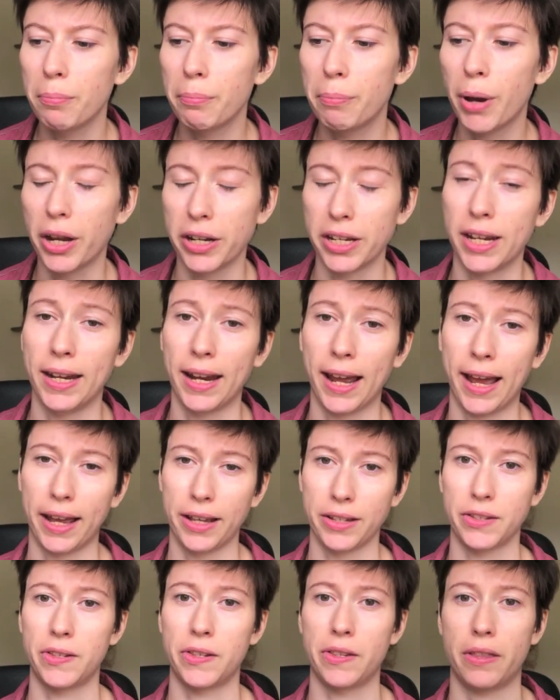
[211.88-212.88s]
But it
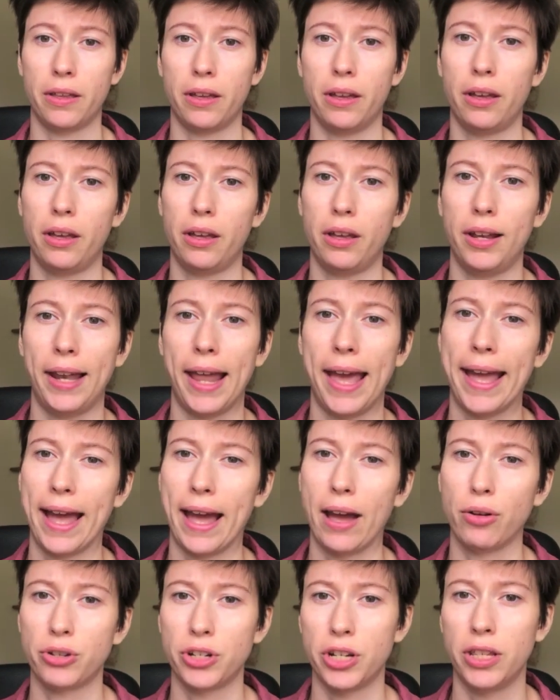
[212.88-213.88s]
has the
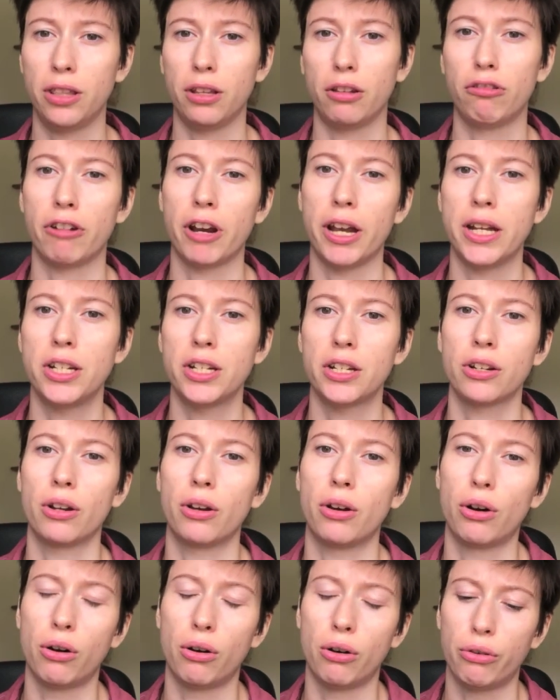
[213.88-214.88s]
layout in the grid
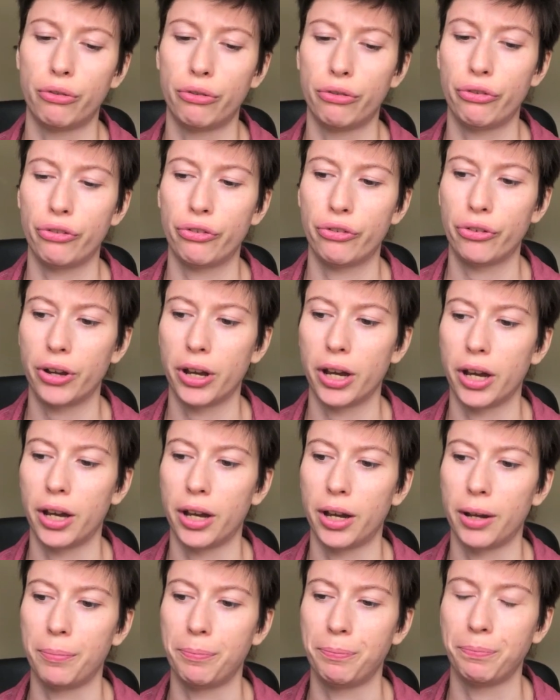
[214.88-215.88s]
of
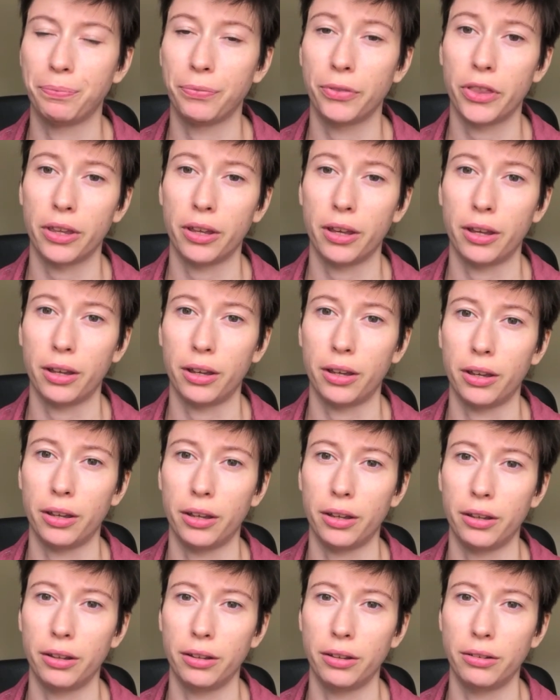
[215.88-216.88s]
the
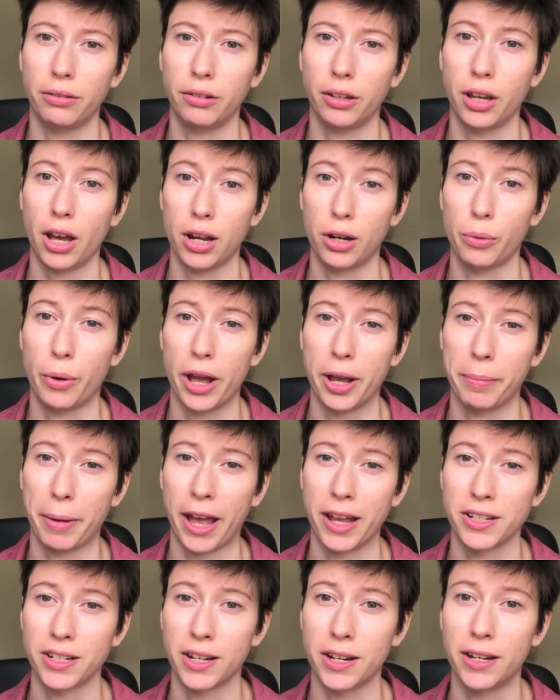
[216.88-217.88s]
colourwork
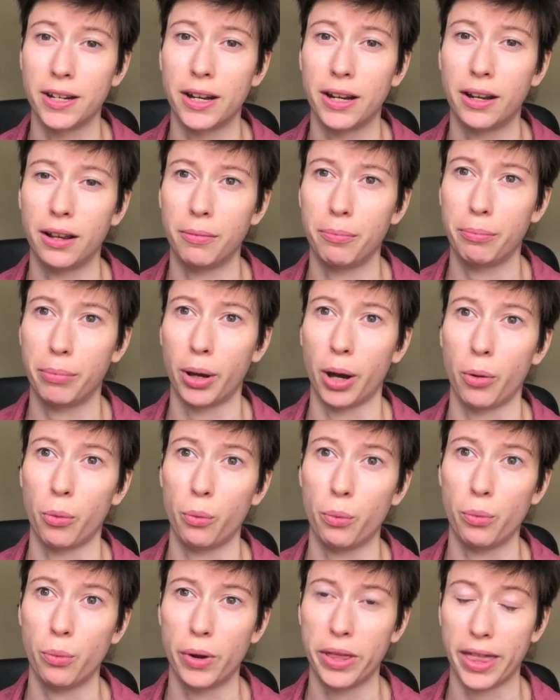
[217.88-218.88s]
pattern, but
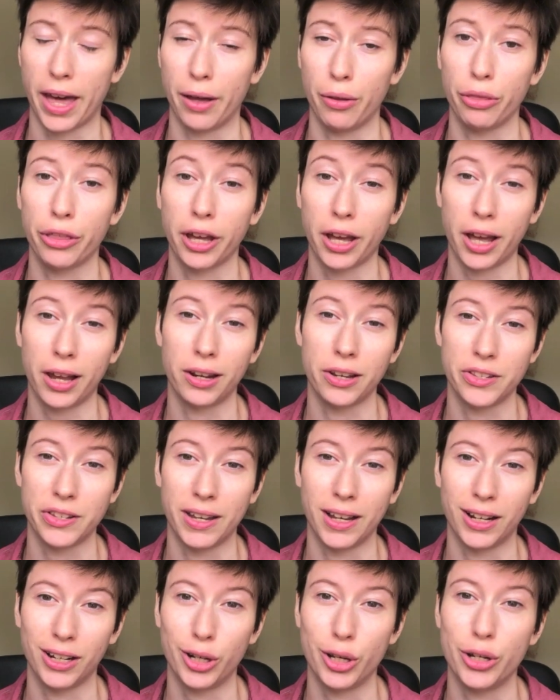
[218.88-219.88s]
without the colours
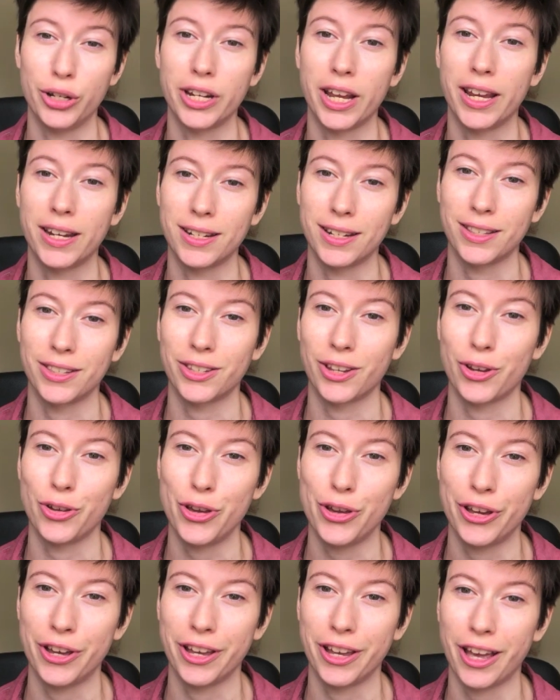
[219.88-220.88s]
included, and so
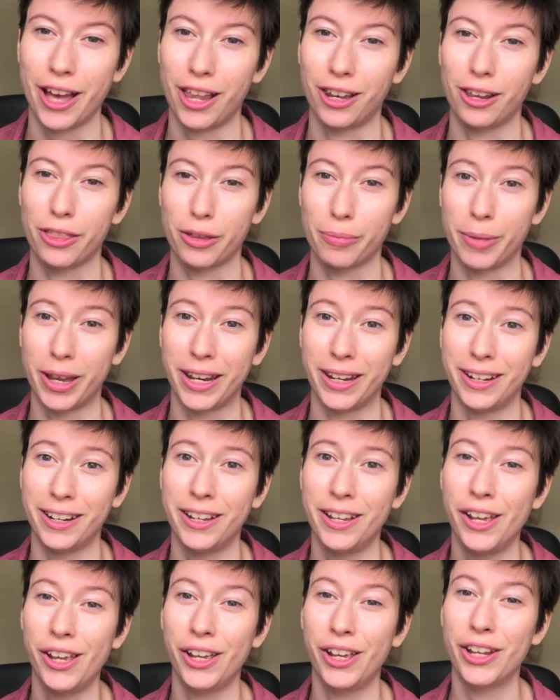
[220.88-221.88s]
you can colour them
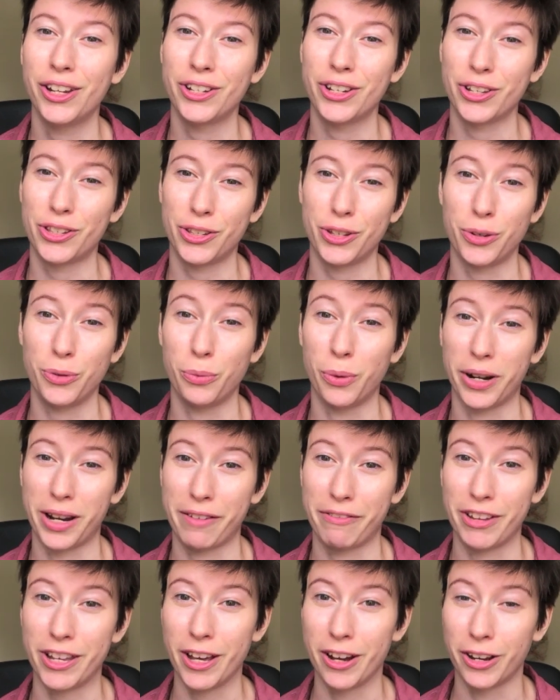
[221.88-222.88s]
in to suit
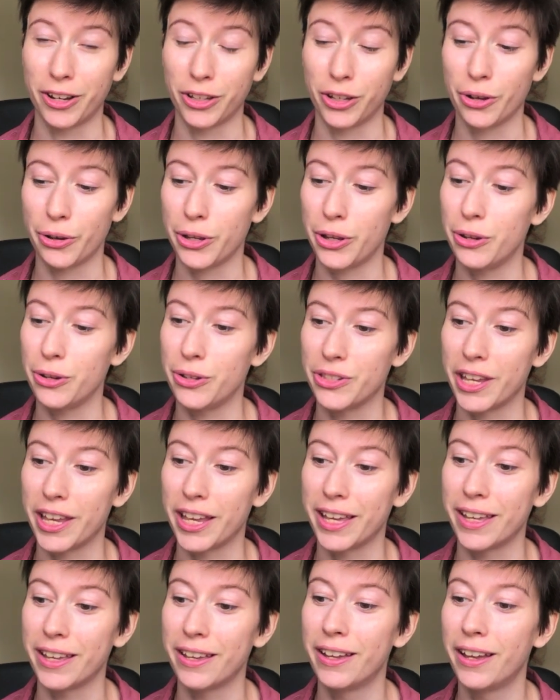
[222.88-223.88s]
whatever yarn you're
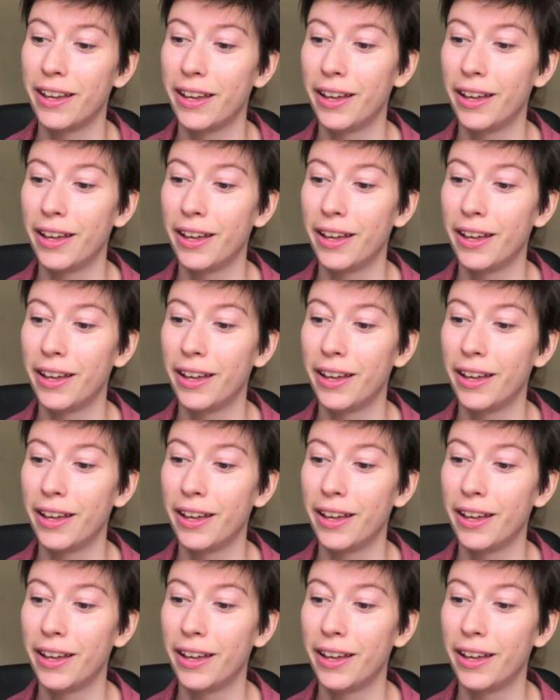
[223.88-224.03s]
using,